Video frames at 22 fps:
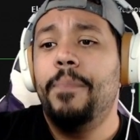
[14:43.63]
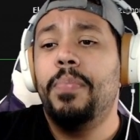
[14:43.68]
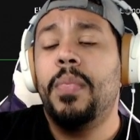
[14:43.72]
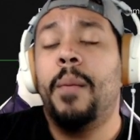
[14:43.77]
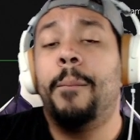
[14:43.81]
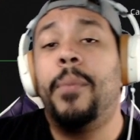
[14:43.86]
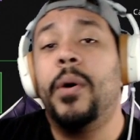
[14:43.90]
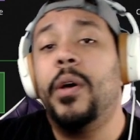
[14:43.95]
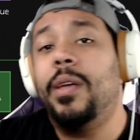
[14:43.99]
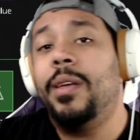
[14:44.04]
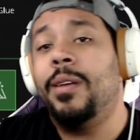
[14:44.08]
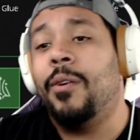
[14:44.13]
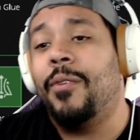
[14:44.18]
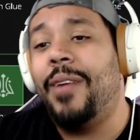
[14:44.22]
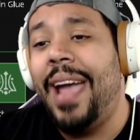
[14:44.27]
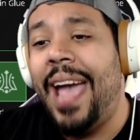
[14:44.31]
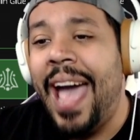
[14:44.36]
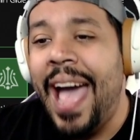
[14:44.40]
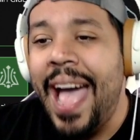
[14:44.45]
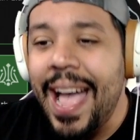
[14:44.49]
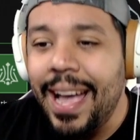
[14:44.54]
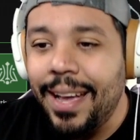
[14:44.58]
But your
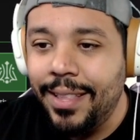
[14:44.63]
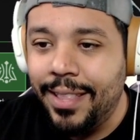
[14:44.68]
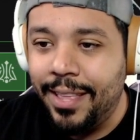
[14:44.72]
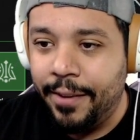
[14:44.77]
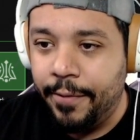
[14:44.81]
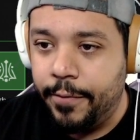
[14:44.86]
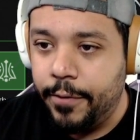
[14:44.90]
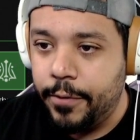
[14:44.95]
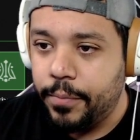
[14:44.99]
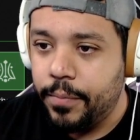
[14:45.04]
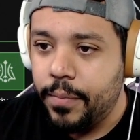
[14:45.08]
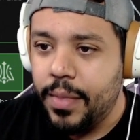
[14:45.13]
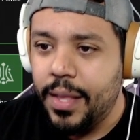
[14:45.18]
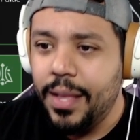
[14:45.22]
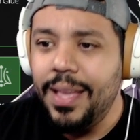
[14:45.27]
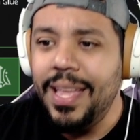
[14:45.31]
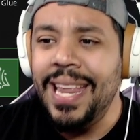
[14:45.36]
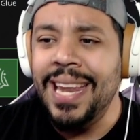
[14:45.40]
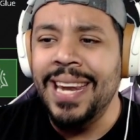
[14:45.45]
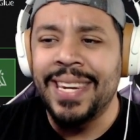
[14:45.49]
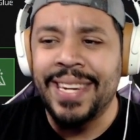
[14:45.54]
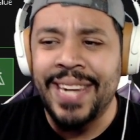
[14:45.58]
active,
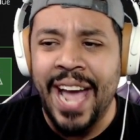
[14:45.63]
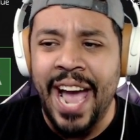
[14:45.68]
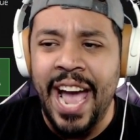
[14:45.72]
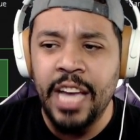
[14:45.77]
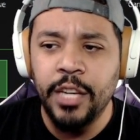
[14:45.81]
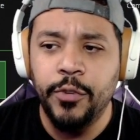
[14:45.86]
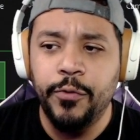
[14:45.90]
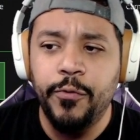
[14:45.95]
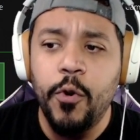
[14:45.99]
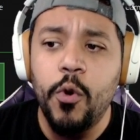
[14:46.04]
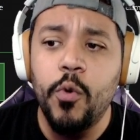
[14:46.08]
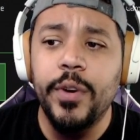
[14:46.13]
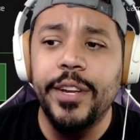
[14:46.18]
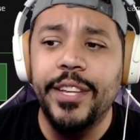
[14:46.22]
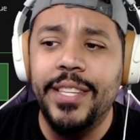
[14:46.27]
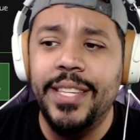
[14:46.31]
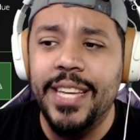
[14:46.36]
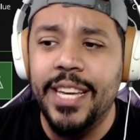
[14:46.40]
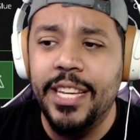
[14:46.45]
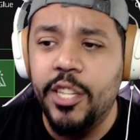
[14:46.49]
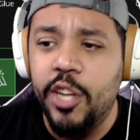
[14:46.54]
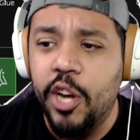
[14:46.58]
dash forward
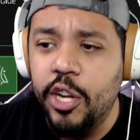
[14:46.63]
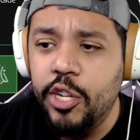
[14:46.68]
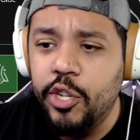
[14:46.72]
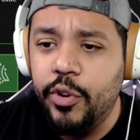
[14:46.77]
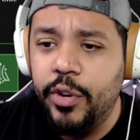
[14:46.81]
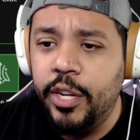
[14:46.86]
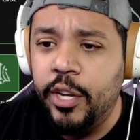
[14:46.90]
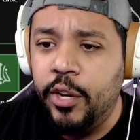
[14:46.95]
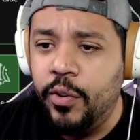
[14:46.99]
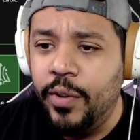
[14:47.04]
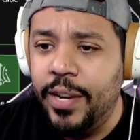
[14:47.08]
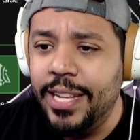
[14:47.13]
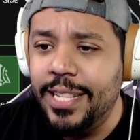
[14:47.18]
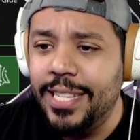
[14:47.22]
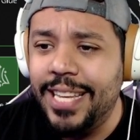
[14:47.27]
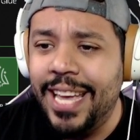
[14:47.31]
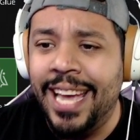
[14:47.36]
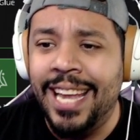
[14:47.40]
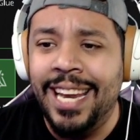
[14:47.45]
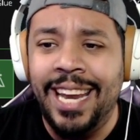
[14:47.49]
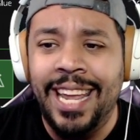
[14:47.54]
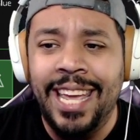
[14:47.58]
600 units
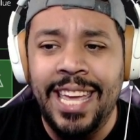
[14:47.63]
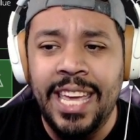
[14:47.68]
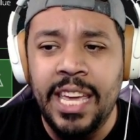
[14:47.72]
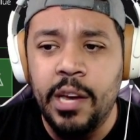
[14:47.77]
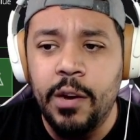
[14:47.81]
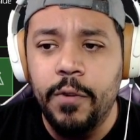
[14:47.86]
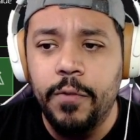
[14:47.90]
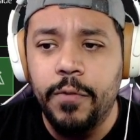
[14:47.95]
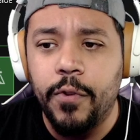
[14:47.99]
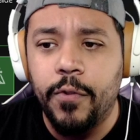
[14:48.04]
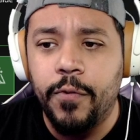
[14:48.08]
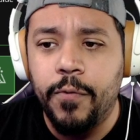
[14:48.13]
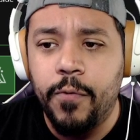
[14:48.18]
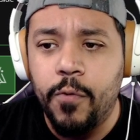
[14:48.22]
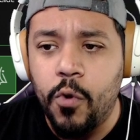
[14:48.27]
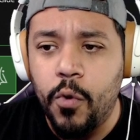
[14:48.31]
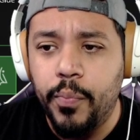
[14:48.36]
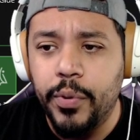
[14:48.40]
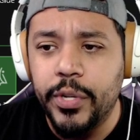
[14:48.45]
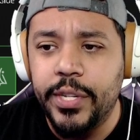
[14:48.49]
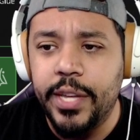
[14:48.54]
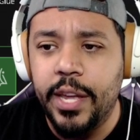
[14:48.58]
and heal for
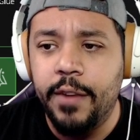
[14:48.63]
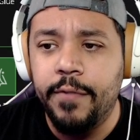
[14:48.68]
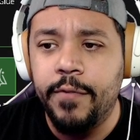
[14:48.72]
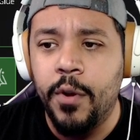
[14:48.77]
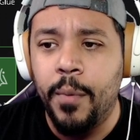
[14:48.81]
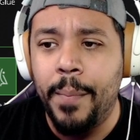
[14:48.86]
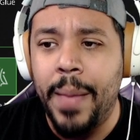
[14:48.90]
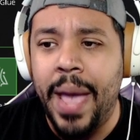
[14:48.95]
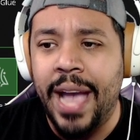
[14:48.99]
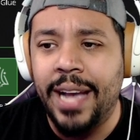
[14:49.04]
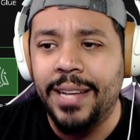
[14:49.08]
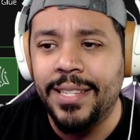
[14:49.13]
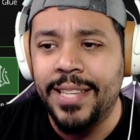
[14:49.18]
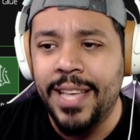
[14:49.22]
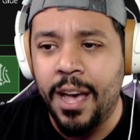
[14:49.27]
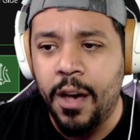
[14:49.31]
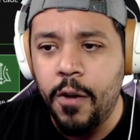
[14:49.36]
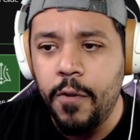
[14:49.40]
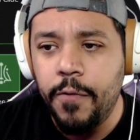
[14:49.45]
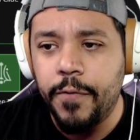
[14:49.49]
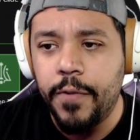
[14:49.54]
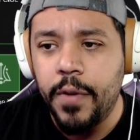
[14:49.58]
4% of your max
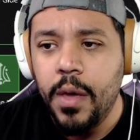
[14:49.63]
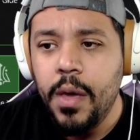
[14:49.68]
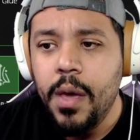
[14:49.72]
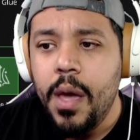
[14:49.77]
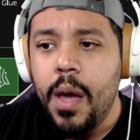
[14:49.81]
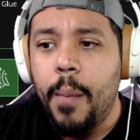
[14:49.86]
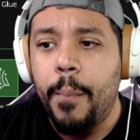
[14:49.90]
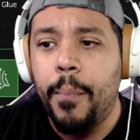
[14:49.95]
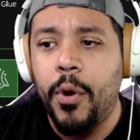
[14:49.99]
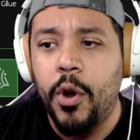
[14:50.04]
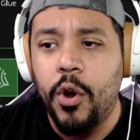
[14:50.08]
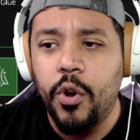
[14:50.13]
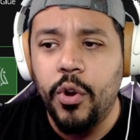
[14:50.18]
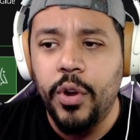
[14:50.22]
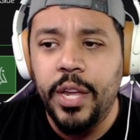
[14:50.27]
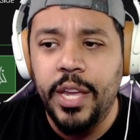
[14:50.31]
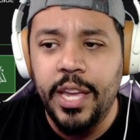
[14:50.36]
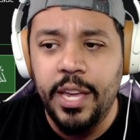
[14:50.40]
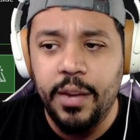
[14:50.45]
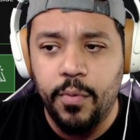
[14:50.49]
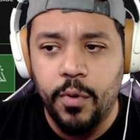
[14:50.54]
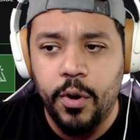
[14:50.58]
health. per
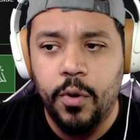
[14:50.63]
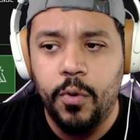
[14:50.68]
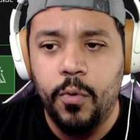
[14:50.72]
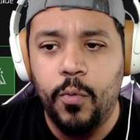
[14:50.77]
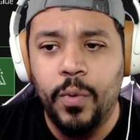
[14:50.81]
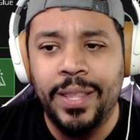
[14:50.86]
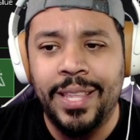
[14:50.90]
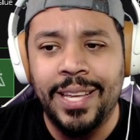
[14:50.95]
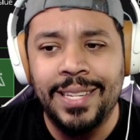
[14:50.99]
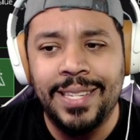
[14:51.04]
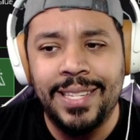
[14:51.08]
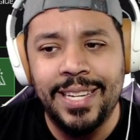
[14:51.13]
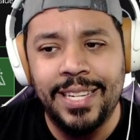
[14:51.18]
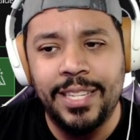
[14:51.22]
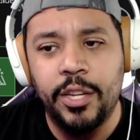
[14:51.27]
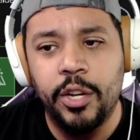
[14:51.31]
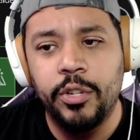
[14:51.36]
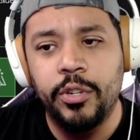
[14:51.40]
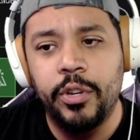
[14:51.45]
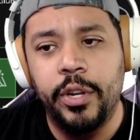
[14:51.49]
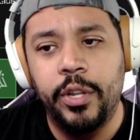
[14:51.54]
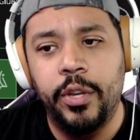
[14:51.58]
hero within
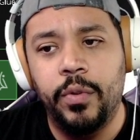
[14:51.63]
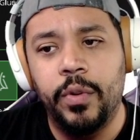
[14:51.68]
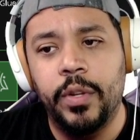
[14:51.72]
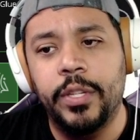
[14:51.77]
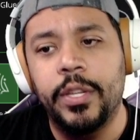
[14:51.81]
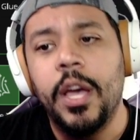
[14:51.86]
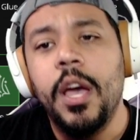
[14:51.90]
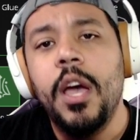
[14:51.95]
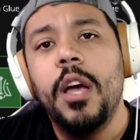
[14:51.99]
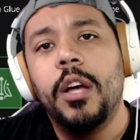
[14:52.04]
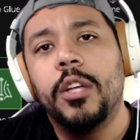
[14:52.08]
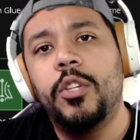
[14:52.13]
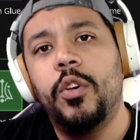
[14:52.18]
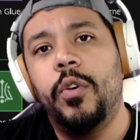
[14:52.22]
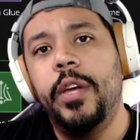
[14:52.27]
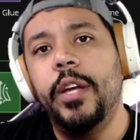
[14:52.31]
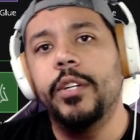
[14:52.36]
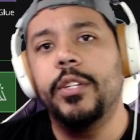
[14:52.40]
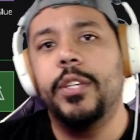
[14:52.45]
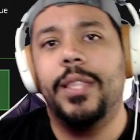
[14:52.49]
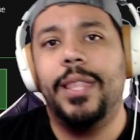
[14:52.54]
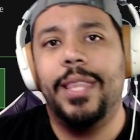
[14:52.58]
600 units. So
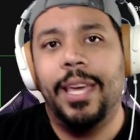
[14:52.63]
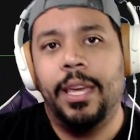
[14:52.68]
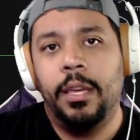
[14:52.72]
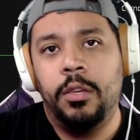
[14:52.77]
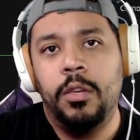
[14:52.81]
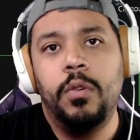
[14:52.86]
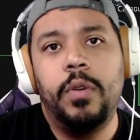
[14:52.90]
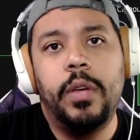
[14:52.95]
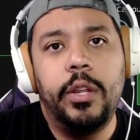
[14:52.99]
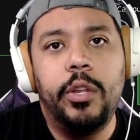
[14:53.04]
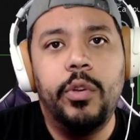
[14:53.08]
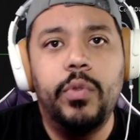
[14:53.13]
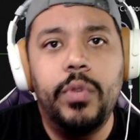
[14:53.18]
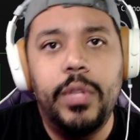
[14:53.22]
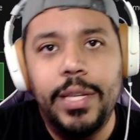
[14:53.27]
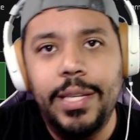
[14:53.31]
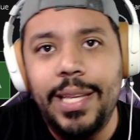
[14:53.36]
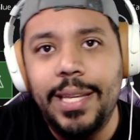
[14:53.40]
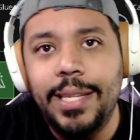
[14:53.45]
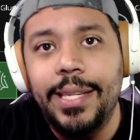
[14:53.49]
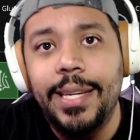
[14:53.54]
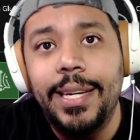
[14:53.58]
here's the thing, you can use this
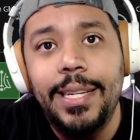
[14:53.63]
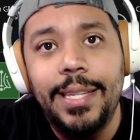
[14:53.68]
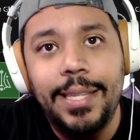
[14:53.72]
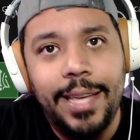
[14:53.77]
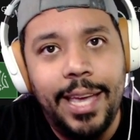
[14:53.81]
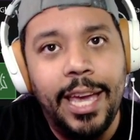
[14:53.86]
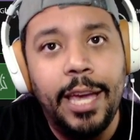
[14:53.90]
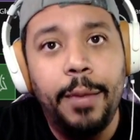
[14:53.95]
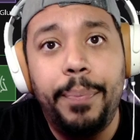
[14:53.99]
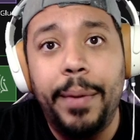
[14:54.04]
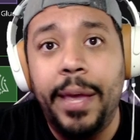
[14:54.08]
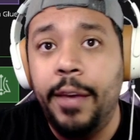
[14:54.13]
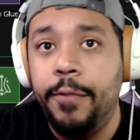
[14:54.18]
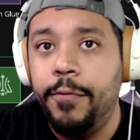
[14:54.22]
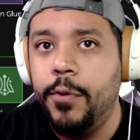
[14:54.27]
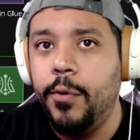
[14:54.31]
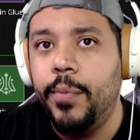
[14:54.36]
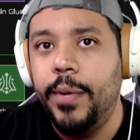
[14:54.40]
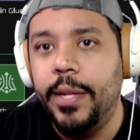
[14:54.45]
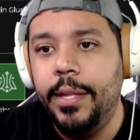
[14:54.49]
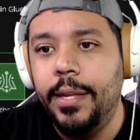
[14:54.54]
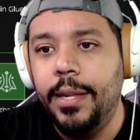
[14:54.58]
as an escape if you
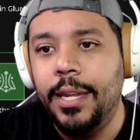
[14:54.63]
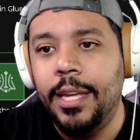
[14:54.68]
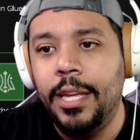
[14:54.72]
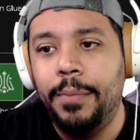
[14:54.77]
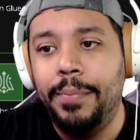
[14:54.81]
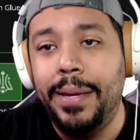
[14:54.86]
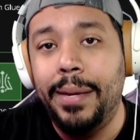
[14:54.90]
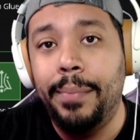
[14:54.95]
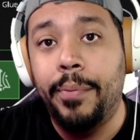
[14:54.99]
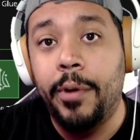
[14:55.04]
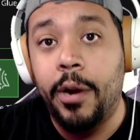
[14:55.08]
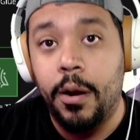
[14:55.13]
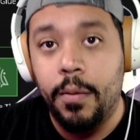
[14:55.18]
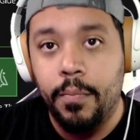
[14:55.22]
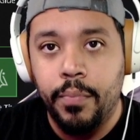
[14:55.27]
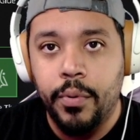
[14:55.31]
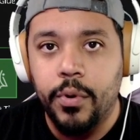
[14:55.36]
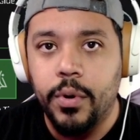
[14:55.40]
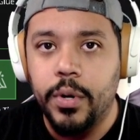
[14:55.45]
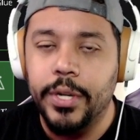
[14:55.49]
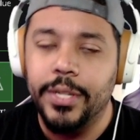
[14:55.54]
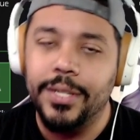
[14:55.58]
really need be, but on
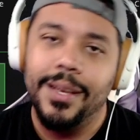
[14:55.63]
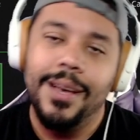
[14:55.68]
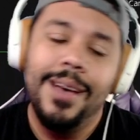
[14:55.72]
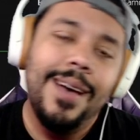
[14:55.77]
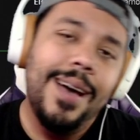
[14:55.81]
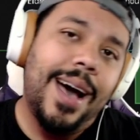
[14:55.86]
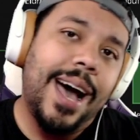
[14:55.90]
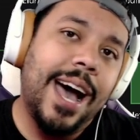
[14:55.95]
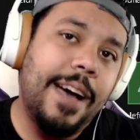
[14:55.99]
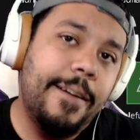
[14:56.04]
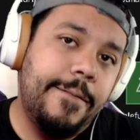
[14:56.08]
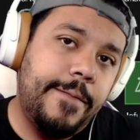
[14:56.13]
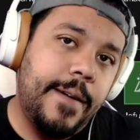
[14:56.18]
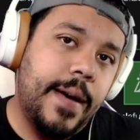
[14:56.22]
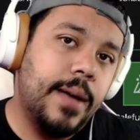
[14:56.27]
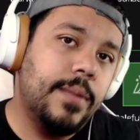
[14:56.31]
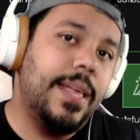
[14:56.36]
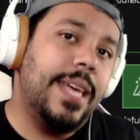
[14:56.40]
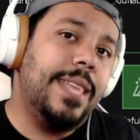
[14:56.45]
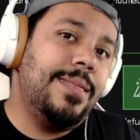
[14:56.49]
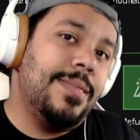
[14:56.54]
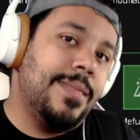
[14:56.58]
Boris, I
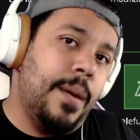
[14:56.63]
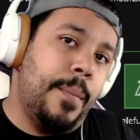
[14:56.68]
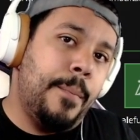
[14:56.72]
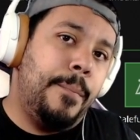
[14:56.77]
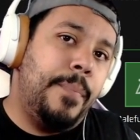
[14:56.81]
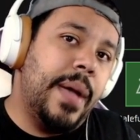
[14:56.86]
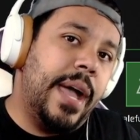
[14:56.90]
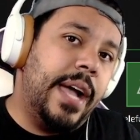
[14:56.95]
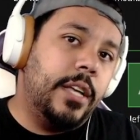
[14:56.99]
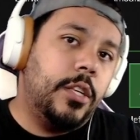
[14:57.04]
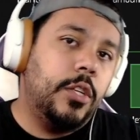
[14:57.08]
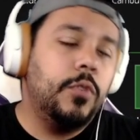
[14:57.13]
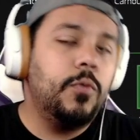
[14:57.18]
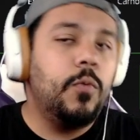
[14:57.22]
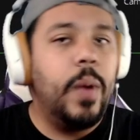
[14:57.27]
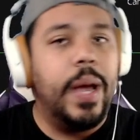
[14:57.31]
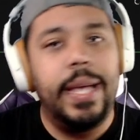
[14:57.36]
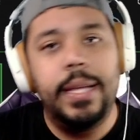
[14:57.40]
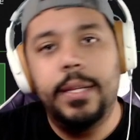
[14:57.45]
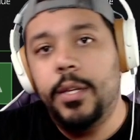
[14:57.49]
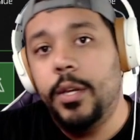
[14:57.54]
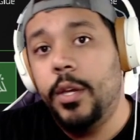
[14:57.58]
found that the best
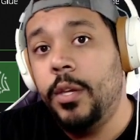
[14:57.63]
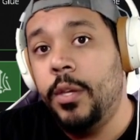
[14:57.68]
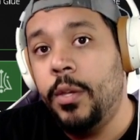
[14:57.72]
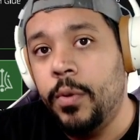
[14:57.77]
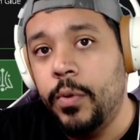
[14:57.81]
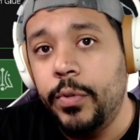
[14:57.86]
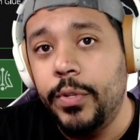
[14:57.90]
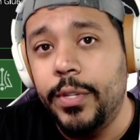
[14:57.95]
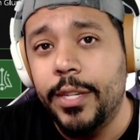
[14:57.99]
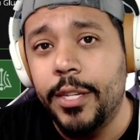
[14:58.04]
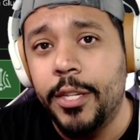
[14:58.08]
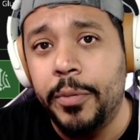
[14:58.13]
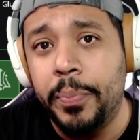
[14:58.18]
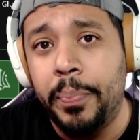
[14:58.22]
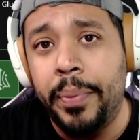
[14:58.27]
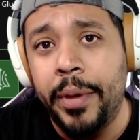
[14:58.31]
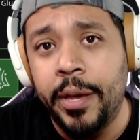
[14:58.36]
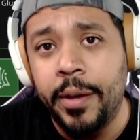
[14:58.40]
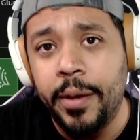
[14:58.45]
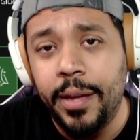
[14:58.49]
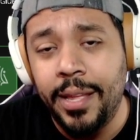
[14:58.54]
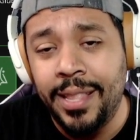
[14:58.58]
way to use
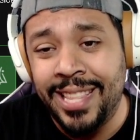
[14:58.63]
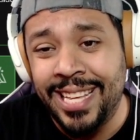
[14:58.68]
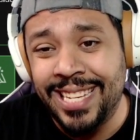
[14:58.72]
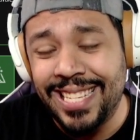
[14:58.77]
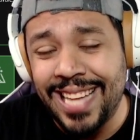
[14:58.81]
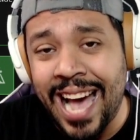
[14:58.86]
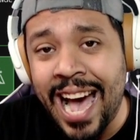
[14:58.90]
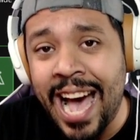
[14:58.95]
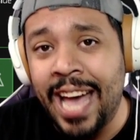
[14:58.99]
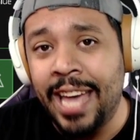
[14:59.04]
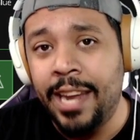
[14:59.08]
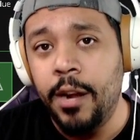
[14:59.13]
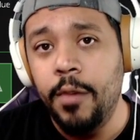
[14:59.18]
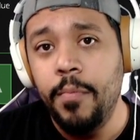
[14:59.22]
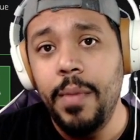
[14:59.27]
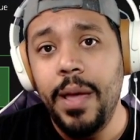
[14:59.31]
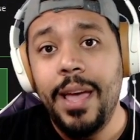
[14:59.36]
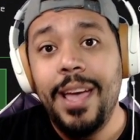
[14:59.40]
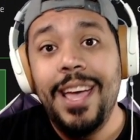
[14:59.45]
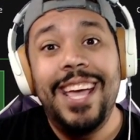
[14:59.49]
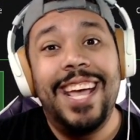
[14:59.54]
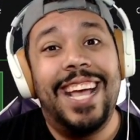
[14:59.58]
this item
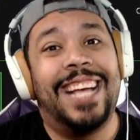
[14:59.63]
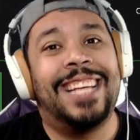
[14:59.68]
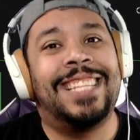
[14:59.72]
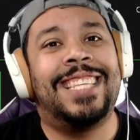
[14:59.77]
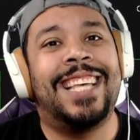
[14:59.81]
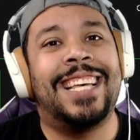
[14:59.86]
is